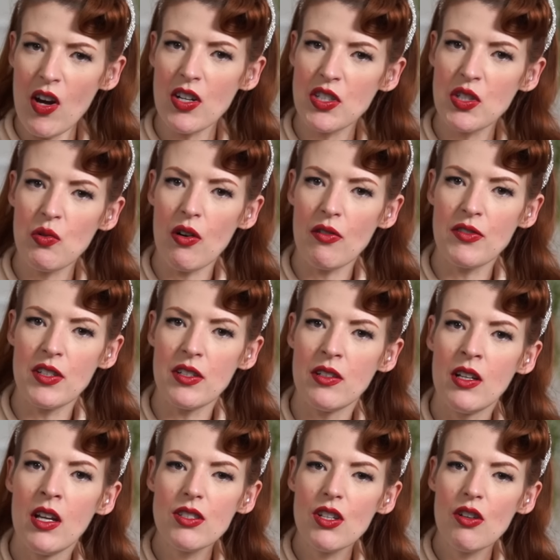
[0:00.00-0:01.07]
are too often
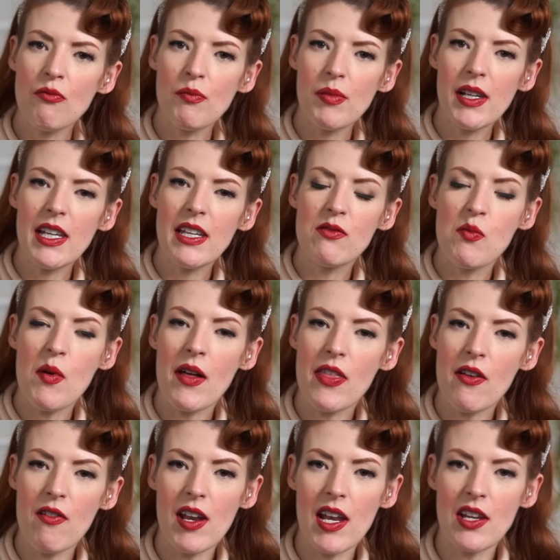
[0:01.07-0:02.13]
don't believe about
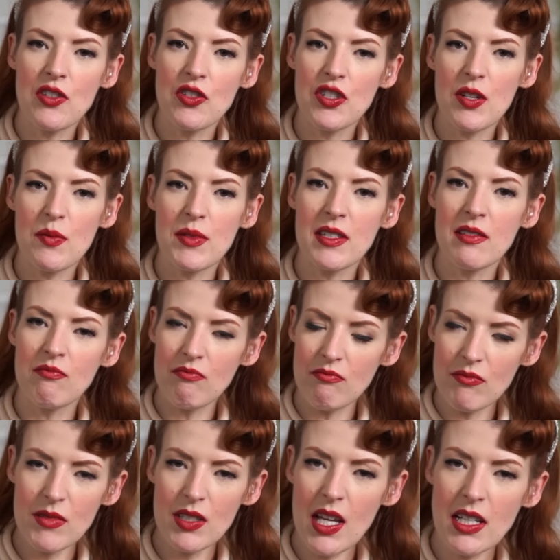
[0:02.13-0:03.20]
their relationships and
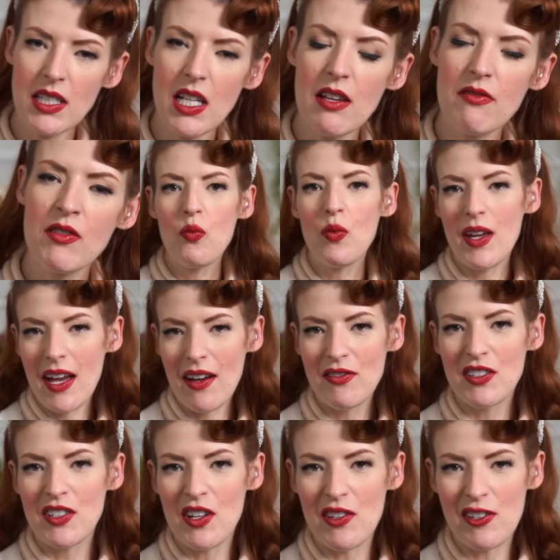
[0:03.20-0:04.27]
sex life, we have
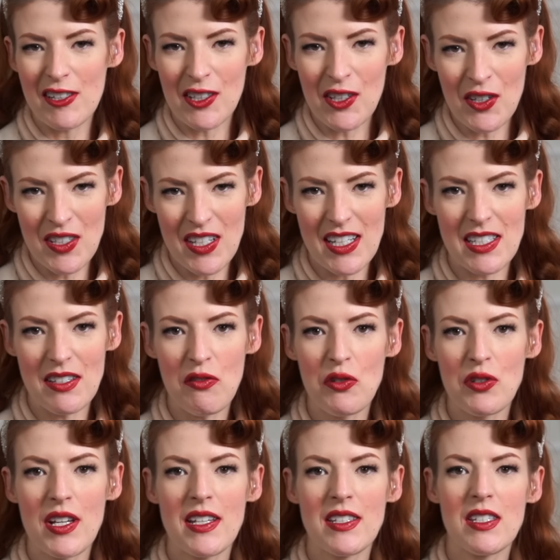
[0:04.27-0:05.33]
to know that the context of
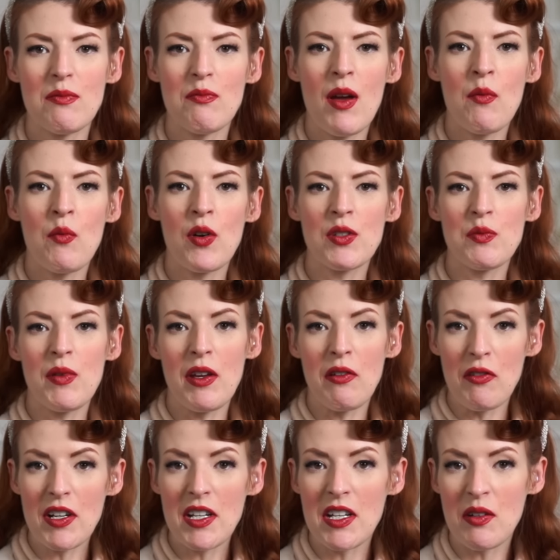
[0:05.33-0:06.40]
Hortense's memoirs being
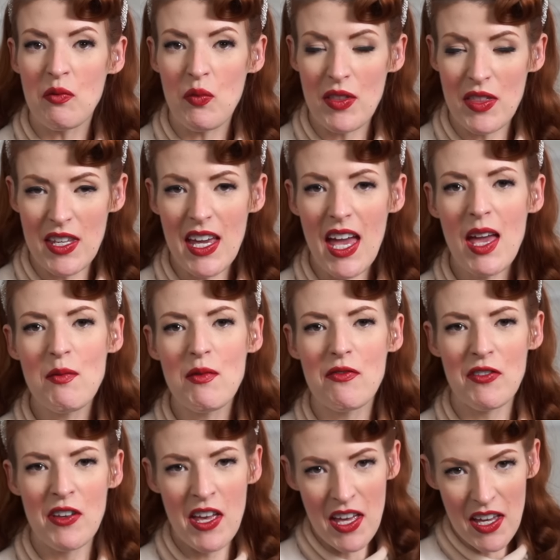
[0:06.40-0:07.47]
written with the aim
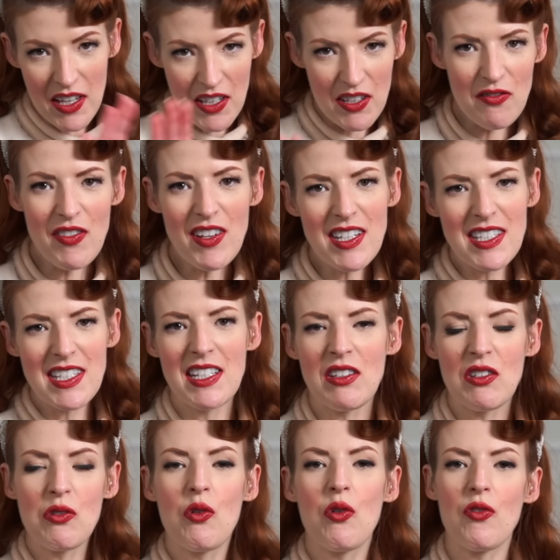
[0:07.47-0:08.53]
of convincing
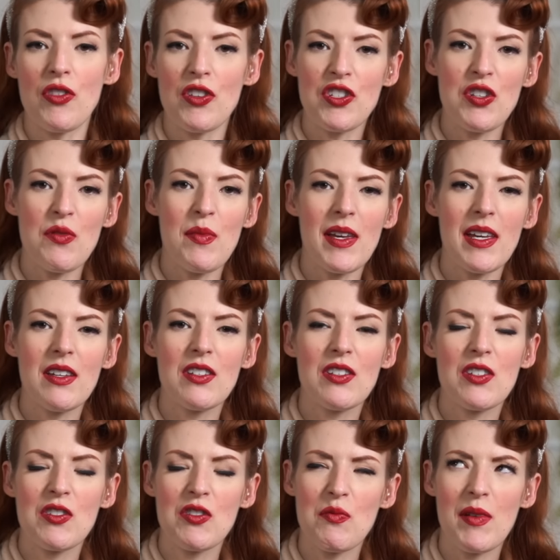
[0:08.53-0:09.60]
the court that she be,
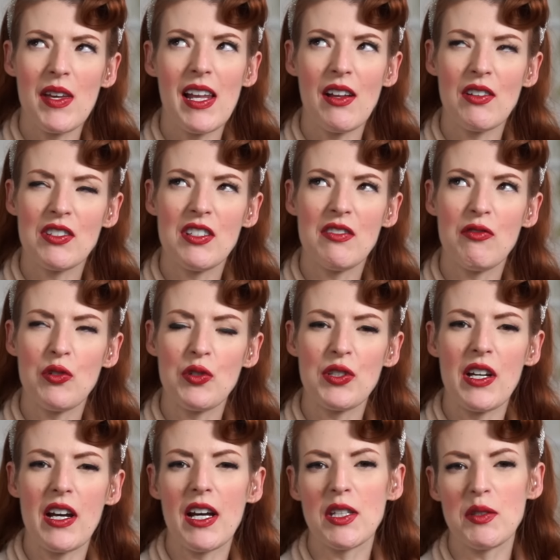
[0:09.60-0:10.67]
should be allowed to divorce
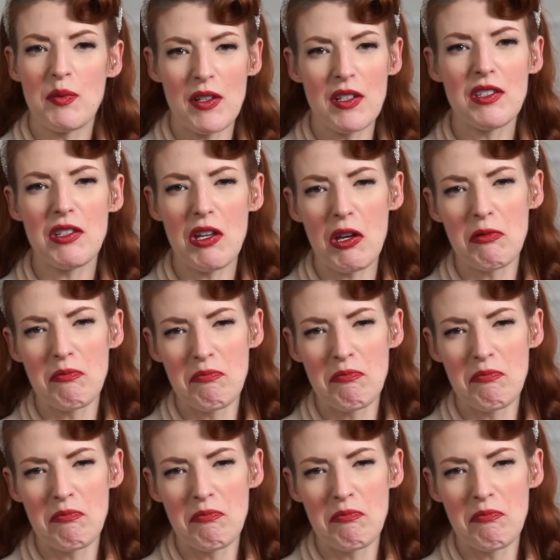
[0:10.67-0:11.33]
her husband, so